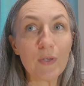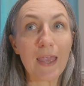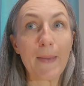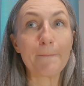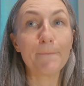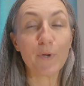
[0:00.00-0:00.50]

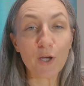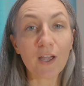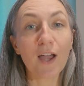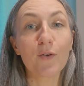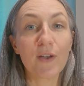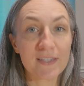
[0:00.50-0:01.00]
can book
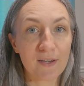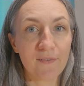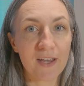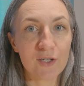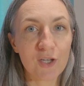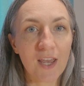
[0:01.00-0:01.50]
a
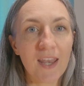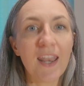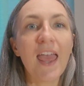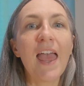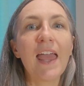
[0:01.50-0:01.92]
reservation